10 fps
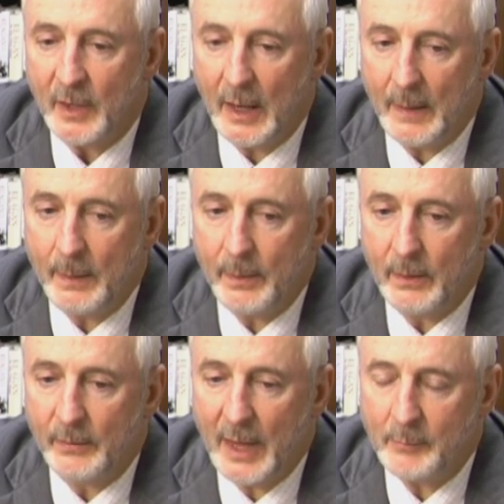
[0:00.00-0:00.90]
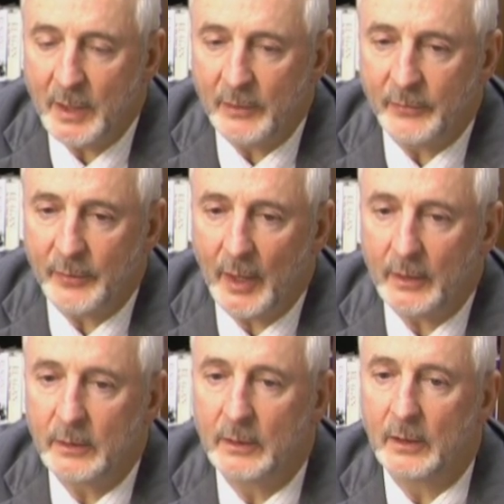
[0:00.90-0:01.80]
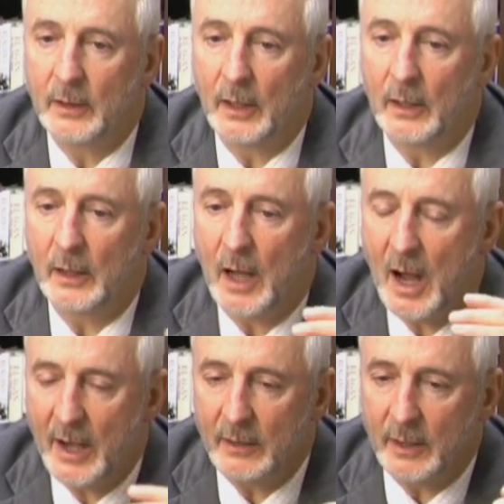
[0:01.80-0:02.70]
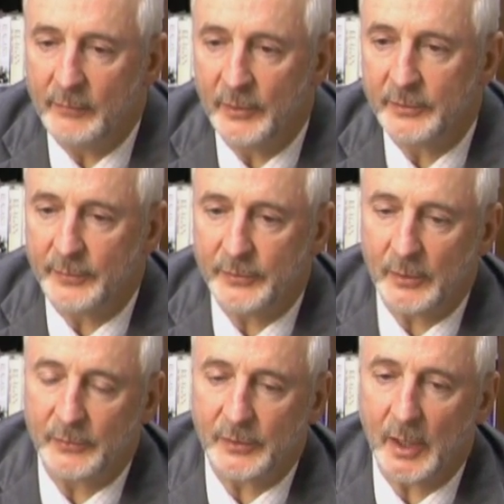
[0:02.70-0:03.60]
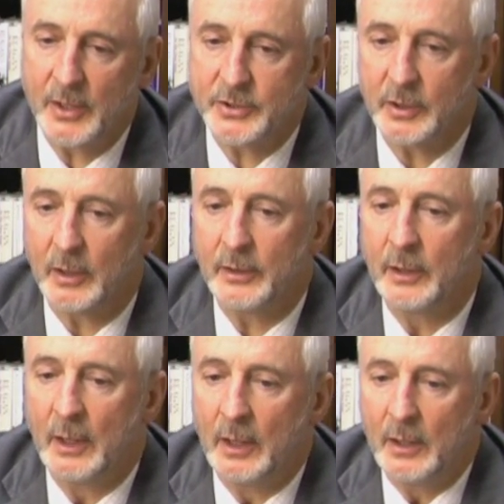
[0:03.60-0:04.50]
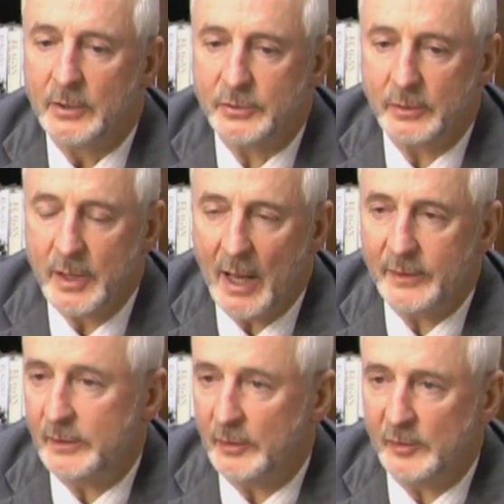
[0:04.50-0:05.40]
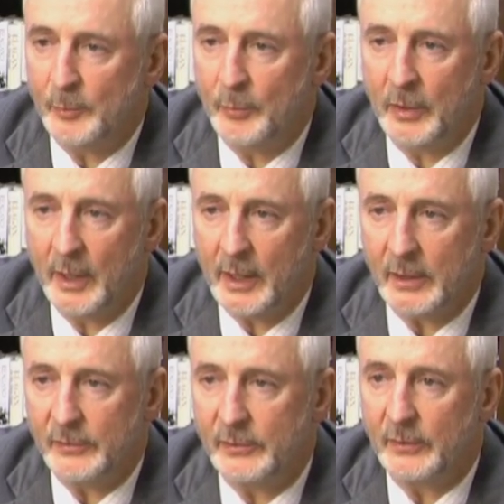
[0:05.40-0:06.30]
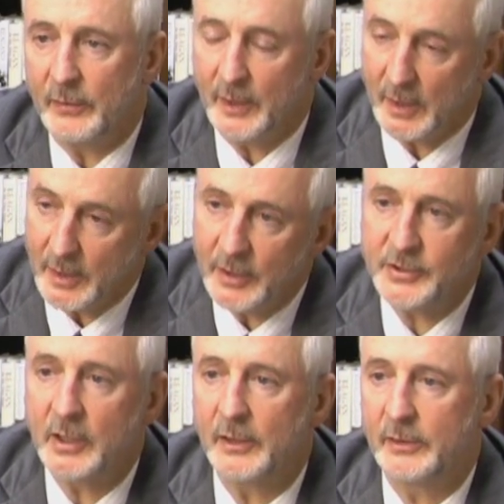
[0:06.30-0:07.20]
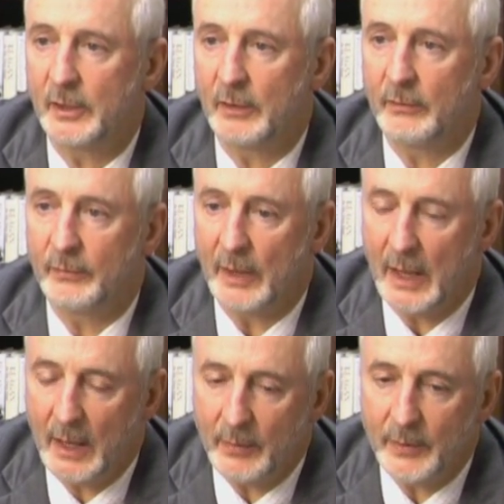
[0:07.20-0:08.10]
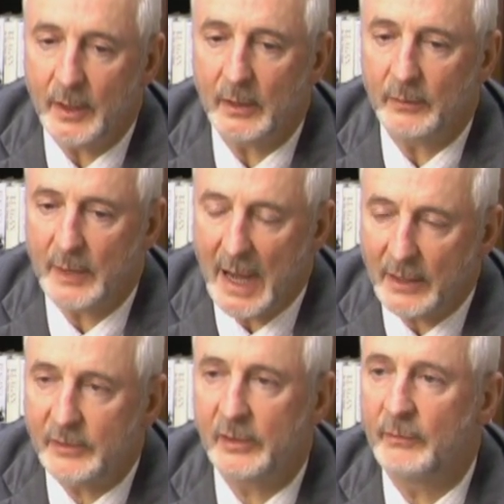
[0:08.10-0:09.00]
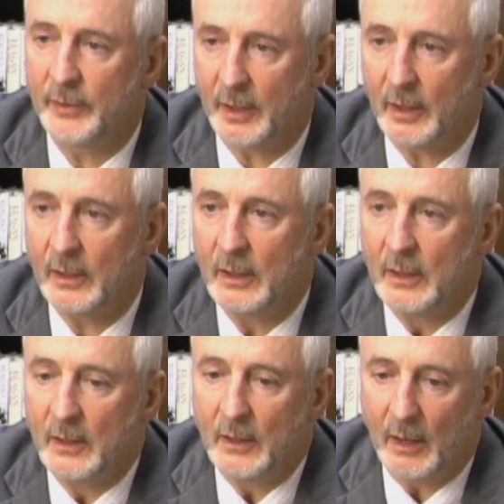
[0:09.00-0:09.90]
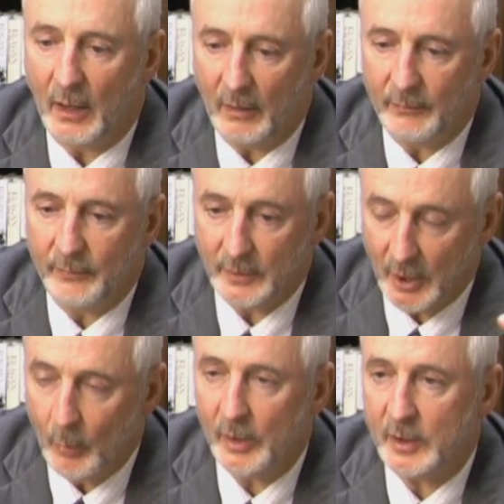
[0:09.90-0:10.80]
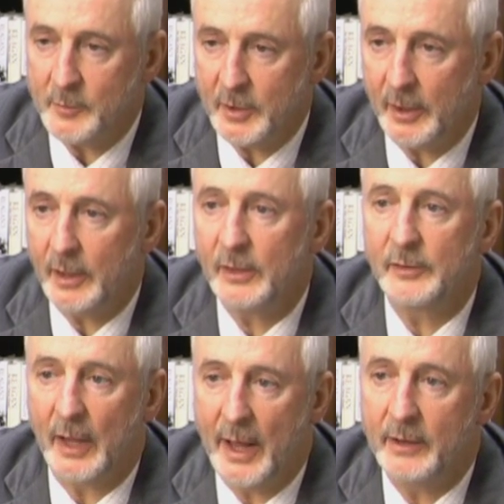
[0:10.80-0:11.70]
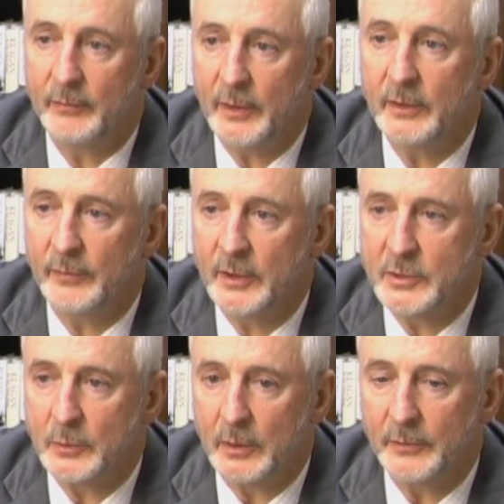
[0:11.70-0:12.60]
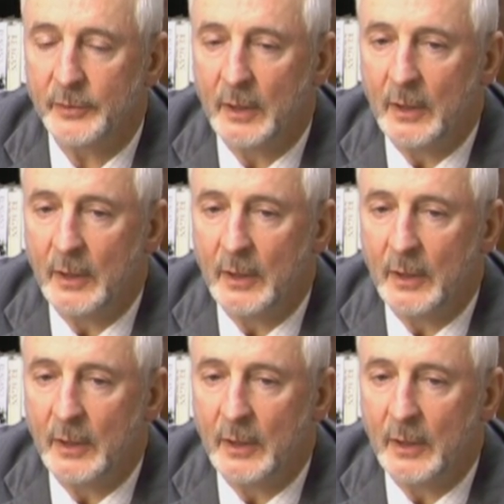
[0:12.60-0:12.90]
And that means that higher levels of association should not displace the initiative and the, the activity of lower communities and of individuals.